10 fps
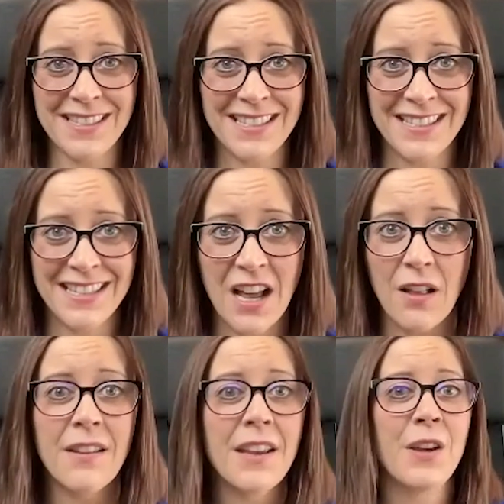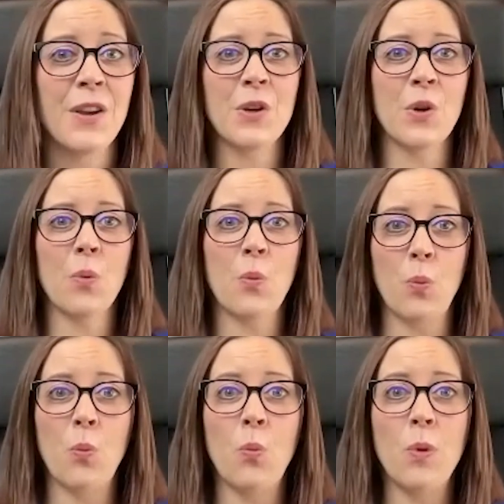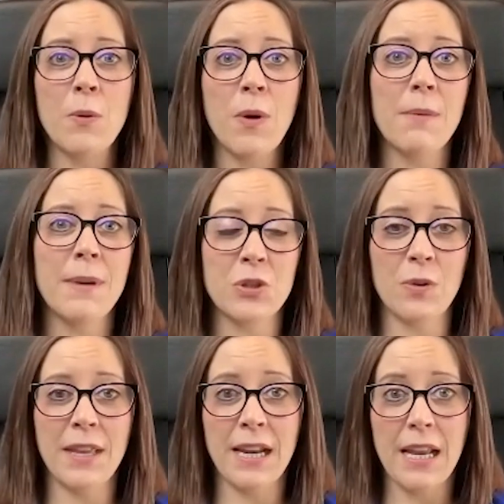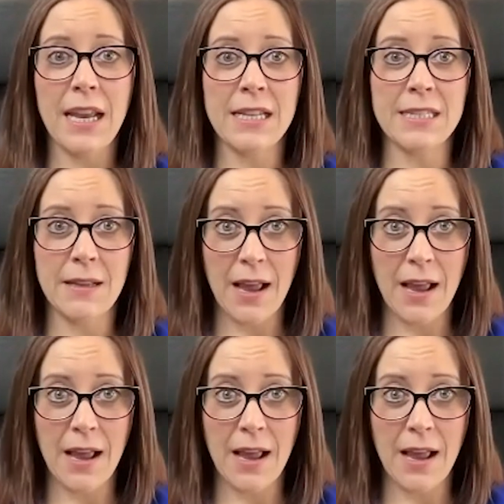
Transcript: to sell. We want to make sure that it's